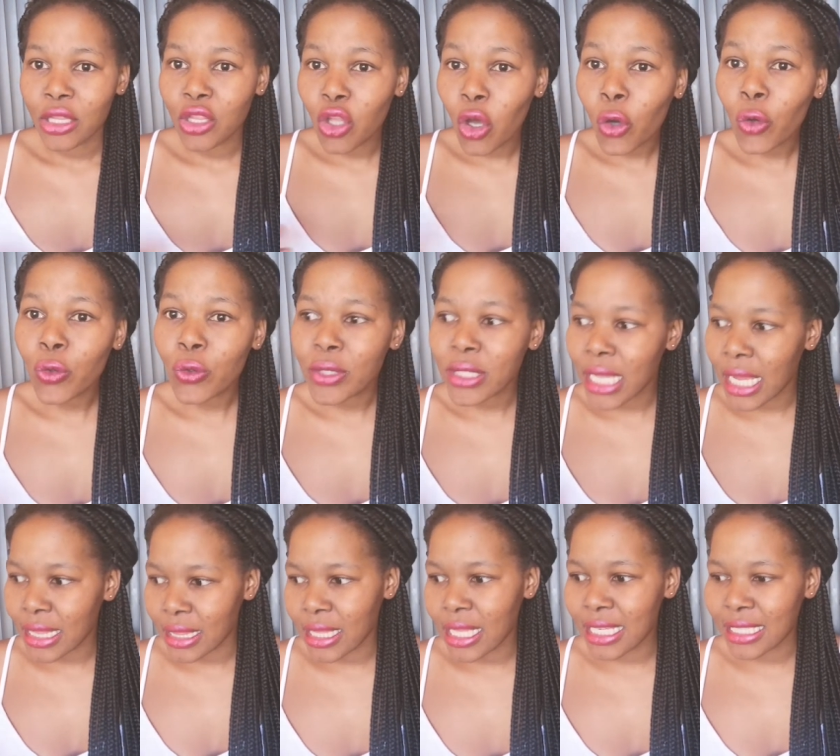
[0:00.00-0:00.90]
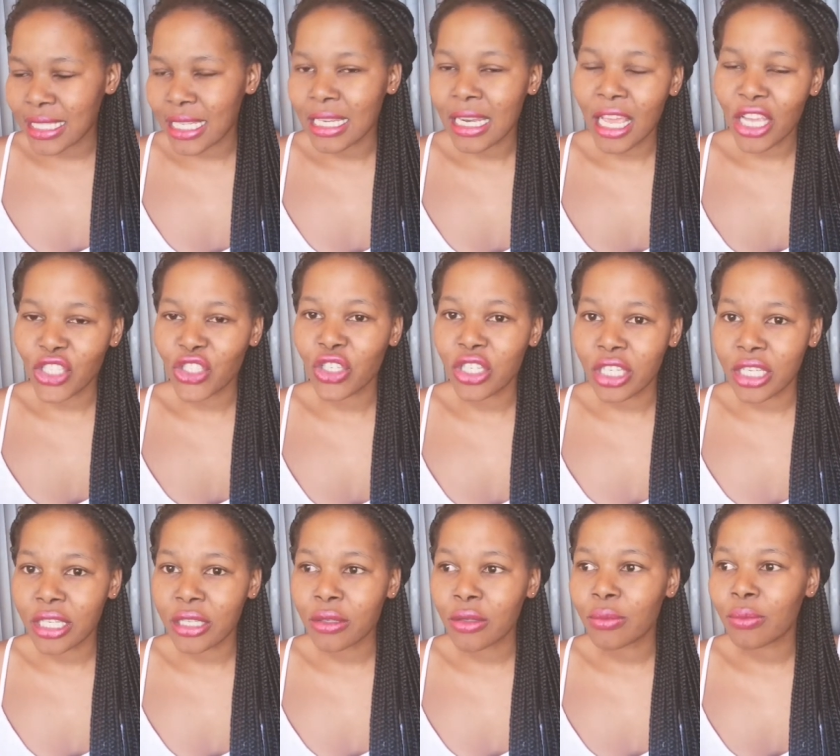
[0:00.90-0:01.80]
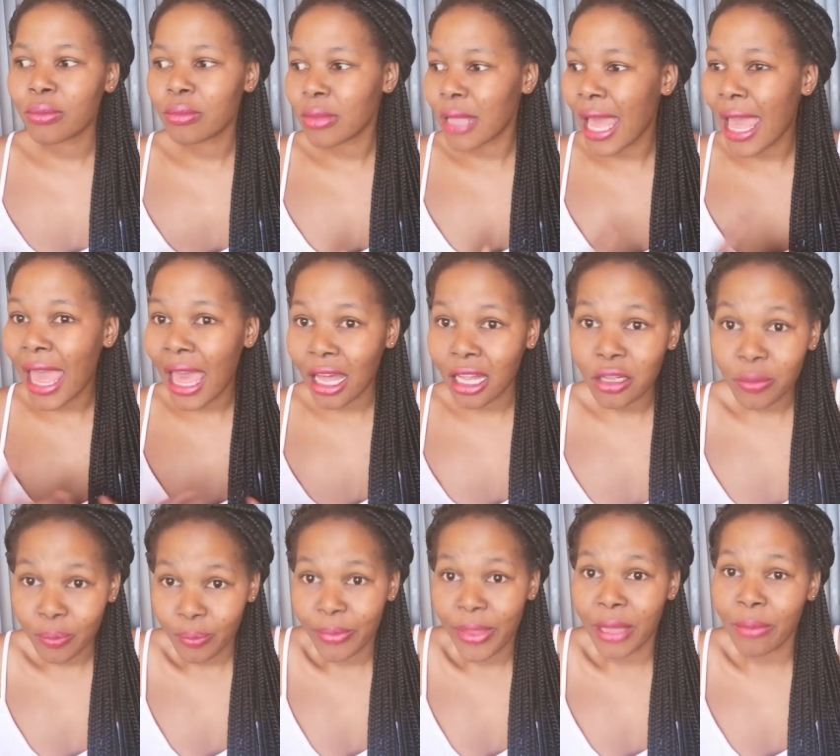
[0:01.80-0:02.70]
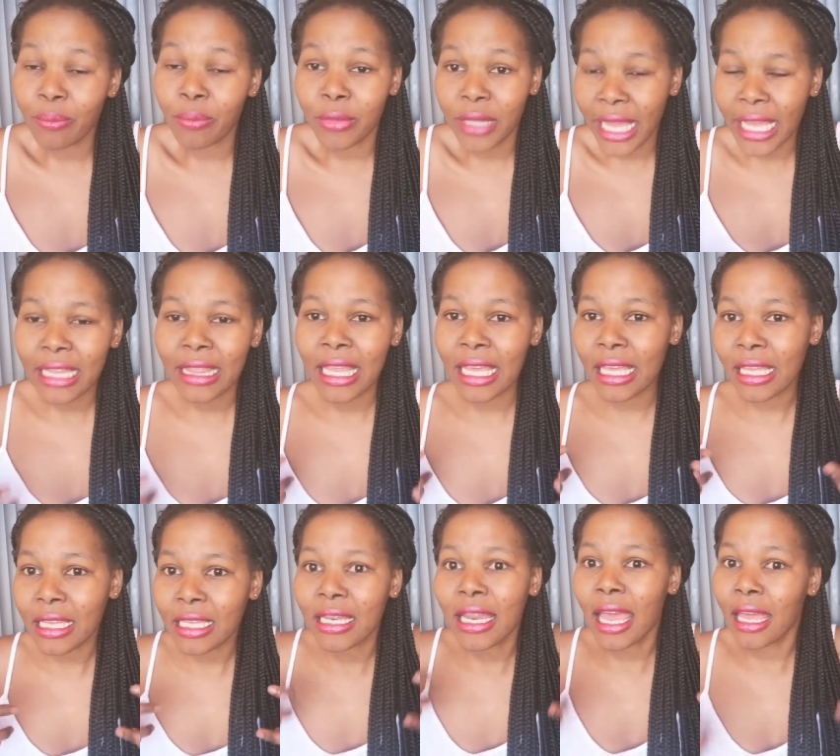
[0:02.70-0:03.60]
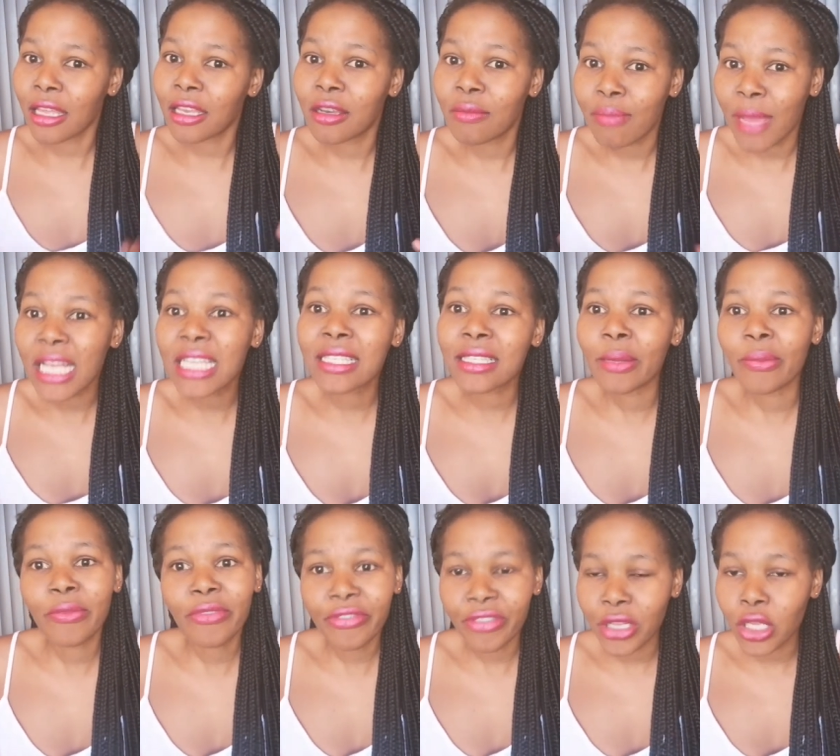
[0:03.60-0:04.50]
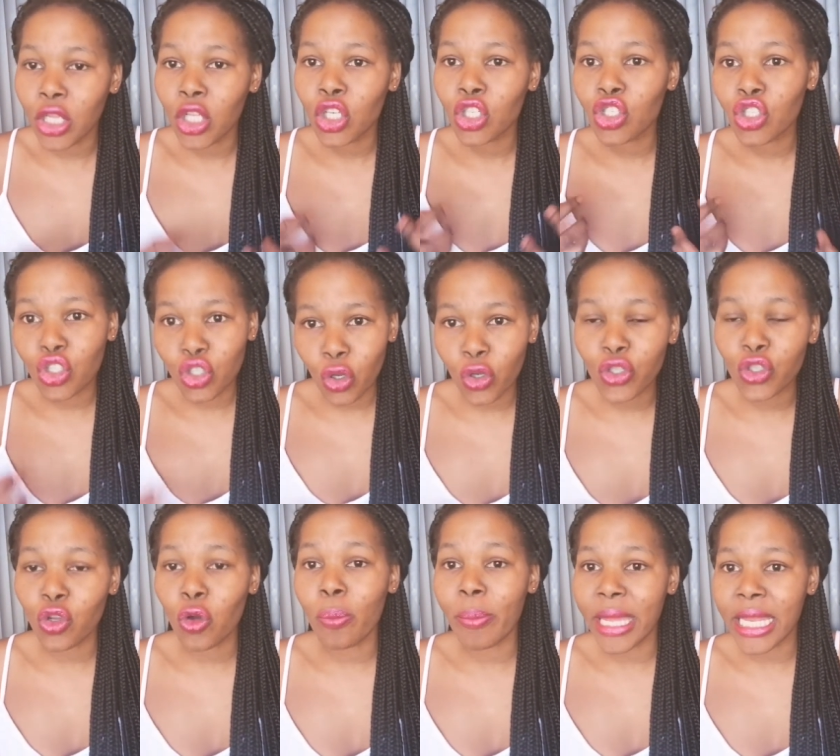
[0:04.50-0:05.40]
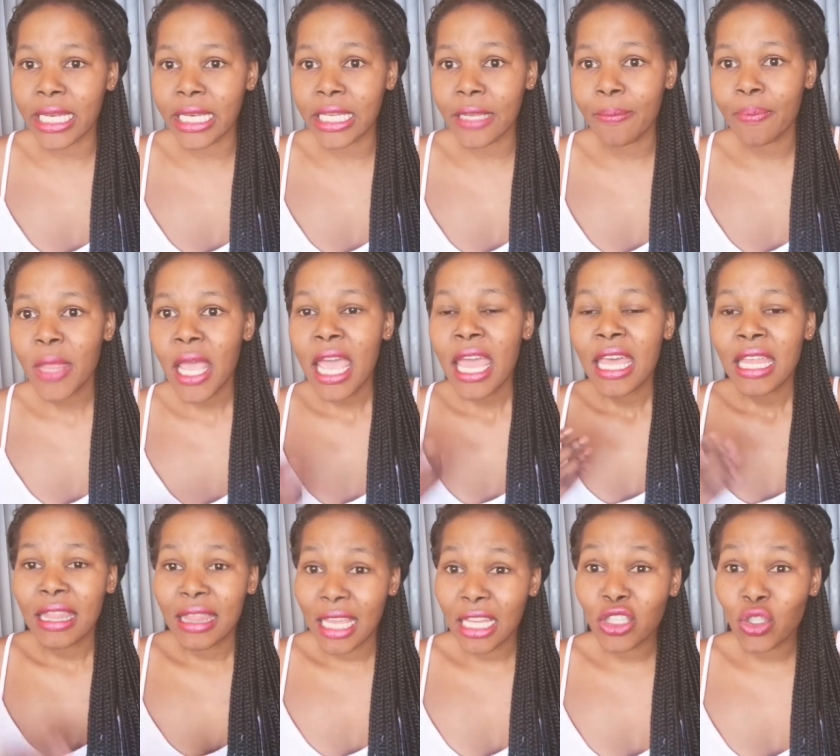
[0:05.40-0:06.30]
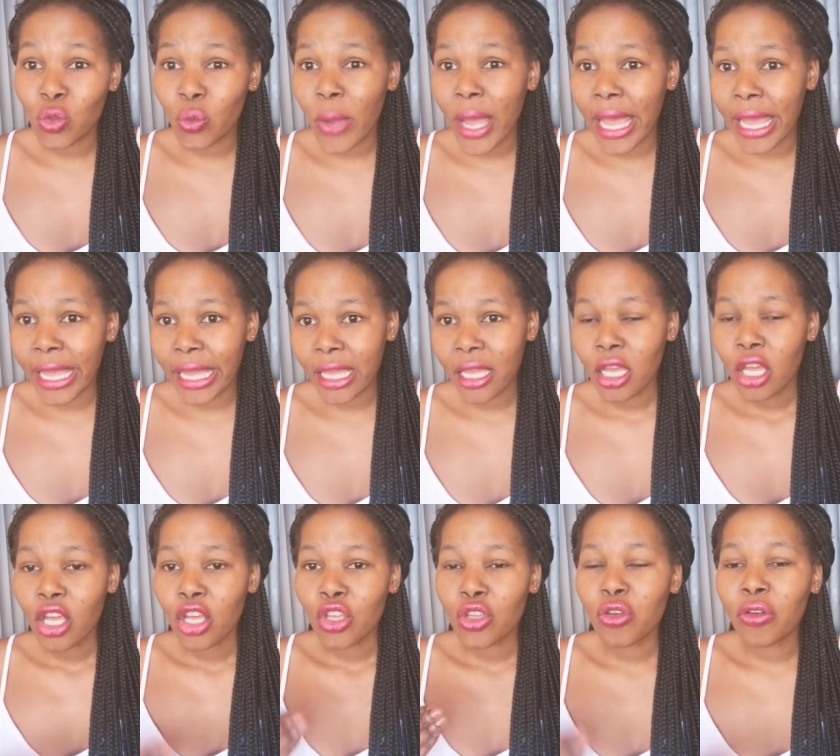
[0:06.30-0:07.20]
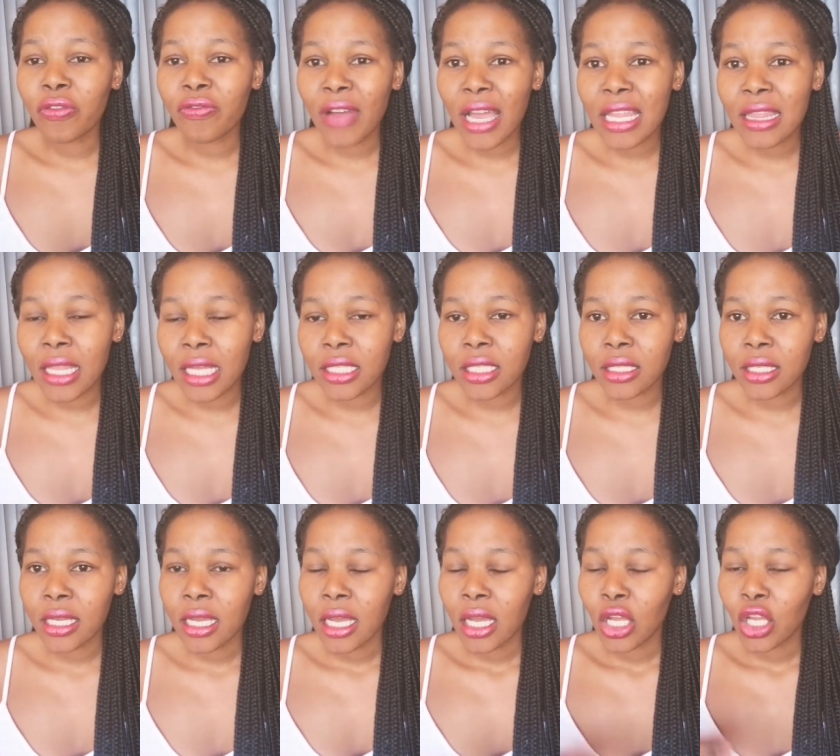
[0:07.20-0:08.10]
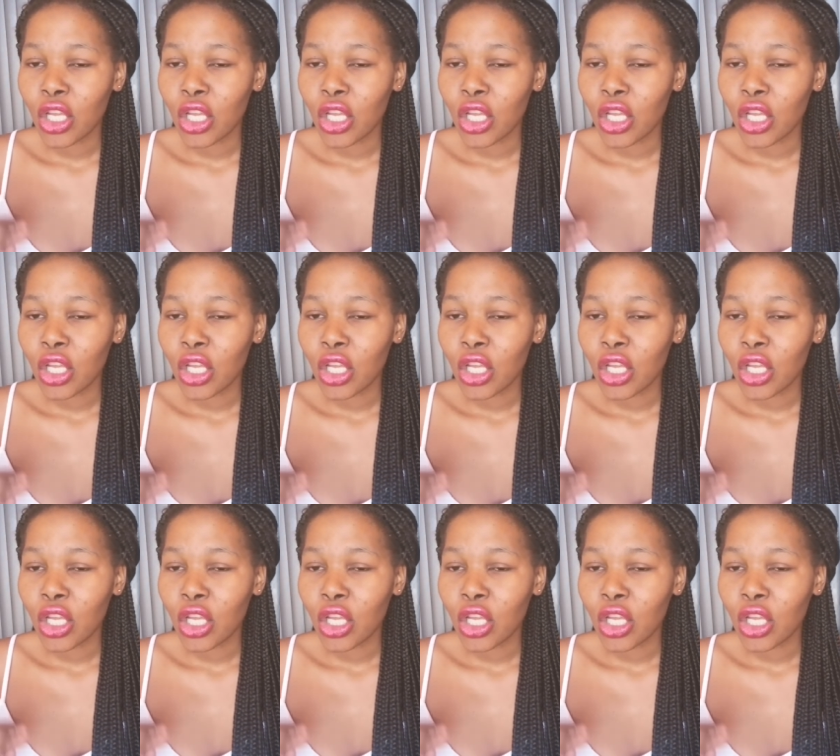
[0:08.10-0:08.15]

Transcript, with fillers: those are things that actually help them like they it, it makes them feel so so manly that's why you find that